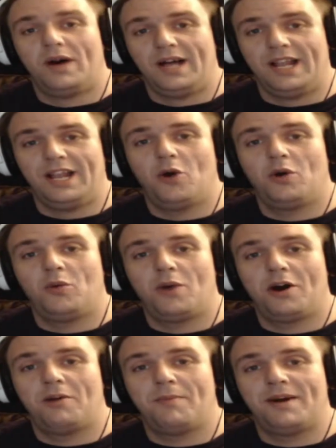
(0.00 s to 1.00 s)
hello and
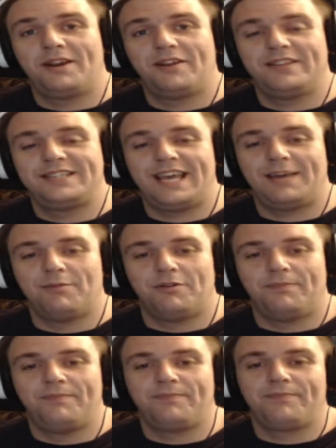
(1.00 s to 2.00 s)
welcome under the
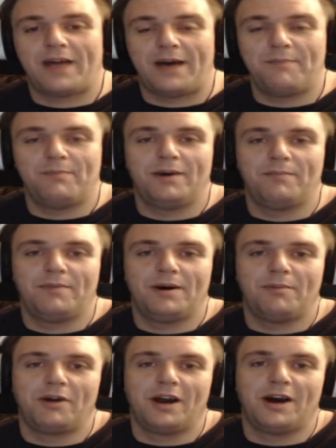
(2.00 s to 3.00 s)
table. I'm Bum
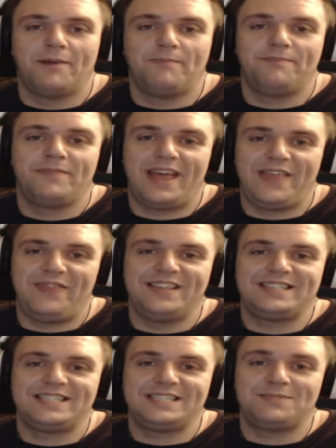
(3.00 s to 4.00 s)
Bubblegum, and
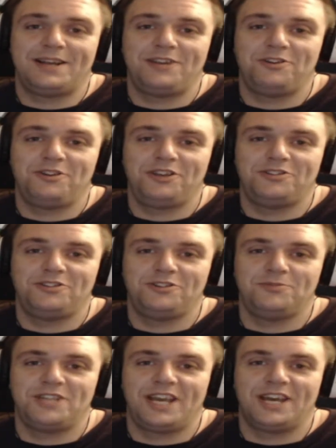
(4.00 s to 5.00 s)
this is my new
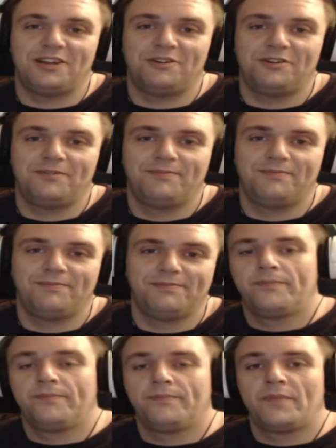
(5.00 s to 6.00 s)
YouTube channel.
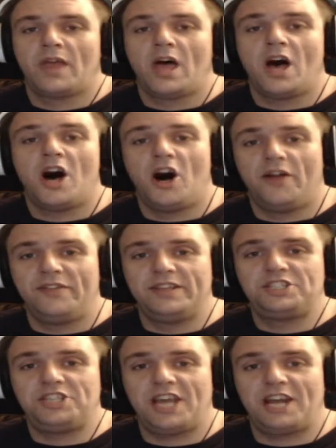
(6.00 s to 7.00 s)
On
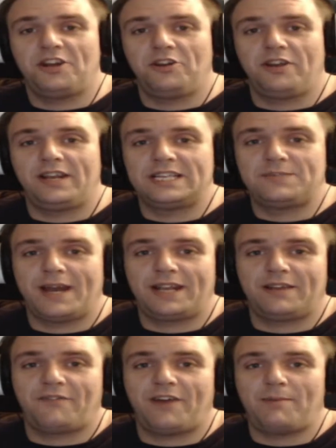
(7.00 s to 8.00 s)
this channel, you can
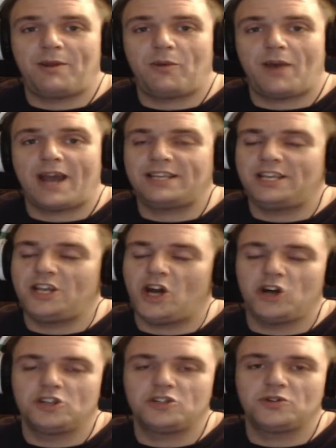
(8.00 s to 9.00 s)
expect to find me reacting to
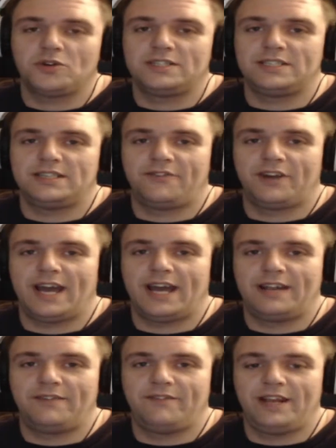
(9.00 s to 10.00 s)
all sorts of different
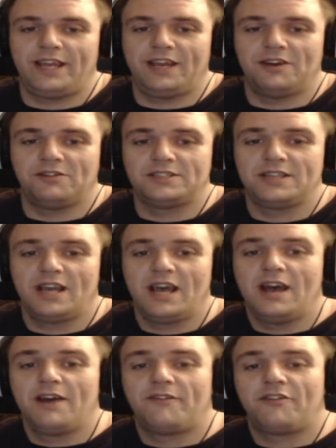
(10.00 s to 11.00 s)
kind of videos,
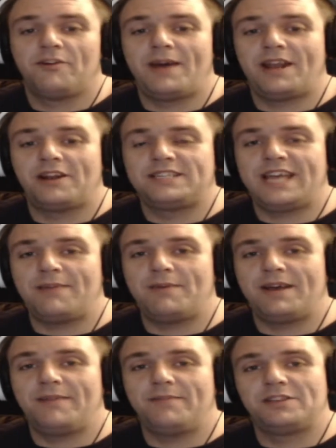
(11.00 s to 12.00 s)
from
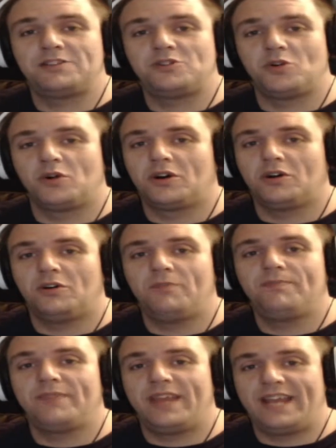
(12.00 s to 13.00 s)
entertainment, historical,
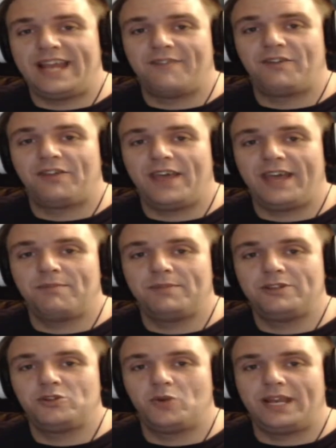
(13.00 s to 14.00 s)
and everything in
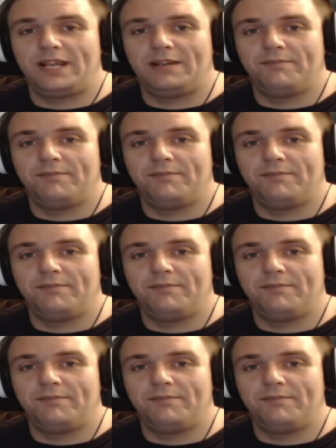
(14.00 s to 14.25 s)
between.